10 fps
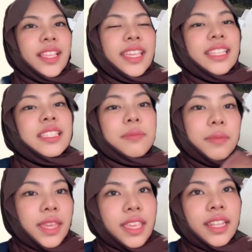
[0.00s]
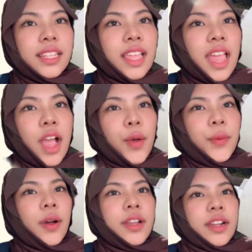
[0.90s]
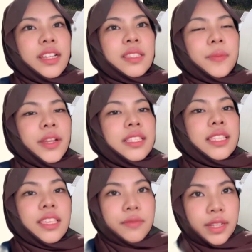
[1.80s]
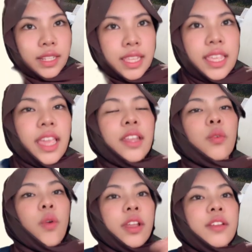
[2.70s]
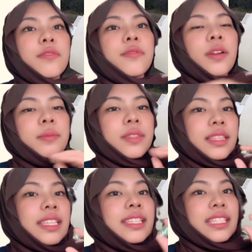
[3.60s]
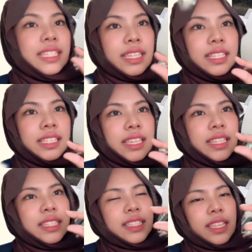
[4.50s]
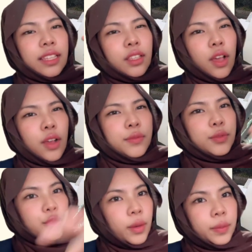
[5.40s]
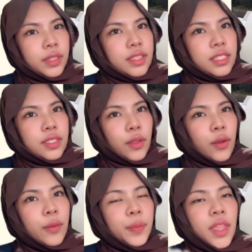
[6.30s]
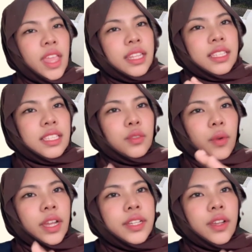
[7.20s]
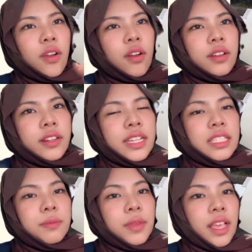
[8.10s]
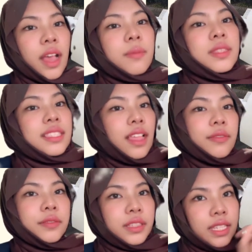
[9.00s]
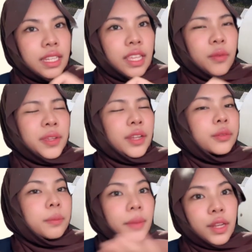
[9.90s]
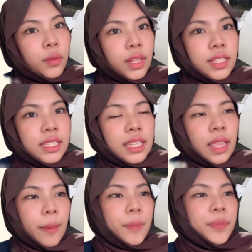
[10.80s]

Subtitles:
It means water spreads evenly and water forms thin sheets instead of droplets. So this is why the concretes become self-cleaning without manual cleaning.